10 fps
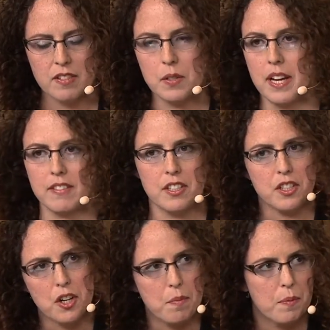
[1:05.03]
So you have to
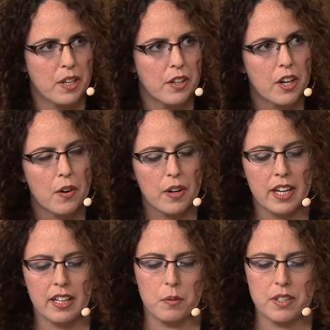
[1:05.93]
determine where you're
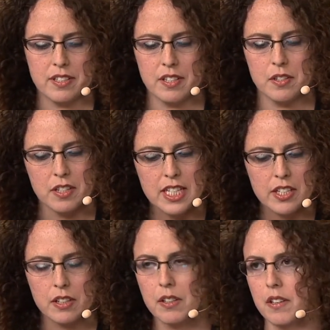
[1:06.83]
going, which mm -hmm. is a mm-hmm.
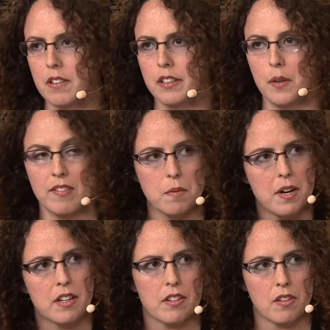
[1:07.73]
strategic goal. You have to
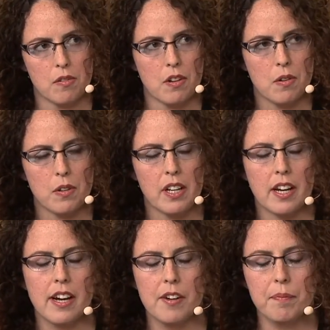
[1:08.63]
monitor the road.
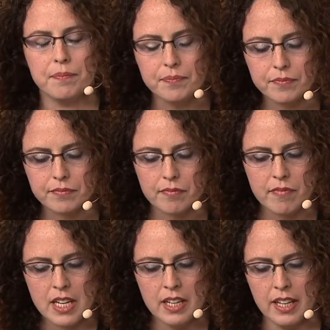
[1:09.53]
Um,
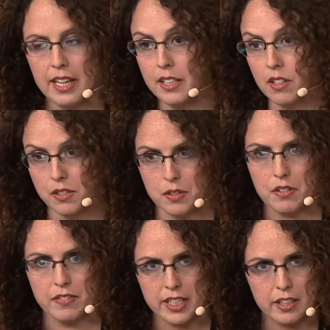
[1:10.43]
and also
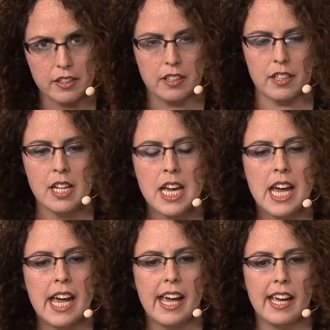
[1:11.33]
your vehicle,
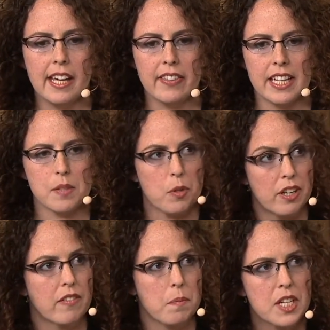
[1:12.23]
and that's
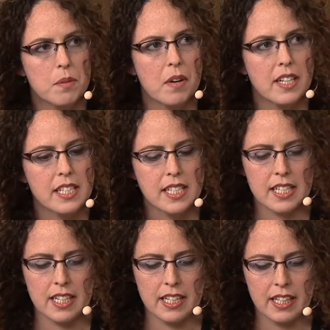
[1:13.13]
more information
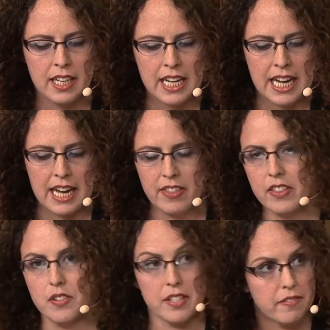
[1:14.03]
processing. And
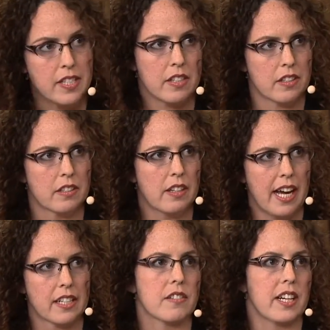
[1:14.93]
then there's the physical
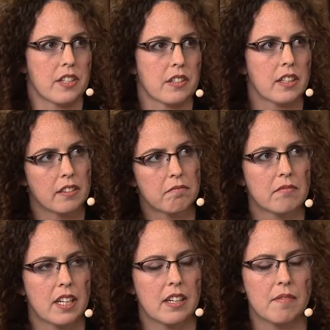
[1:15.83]
act of actually
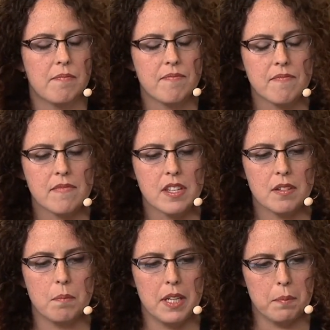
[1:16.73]
um,
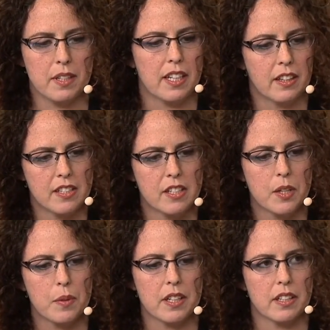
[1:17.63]
manipulating the
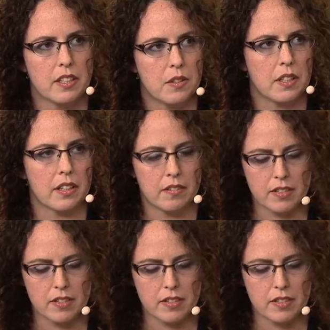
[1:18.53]
steering wheel and mm -hmm. doing mm-hmm.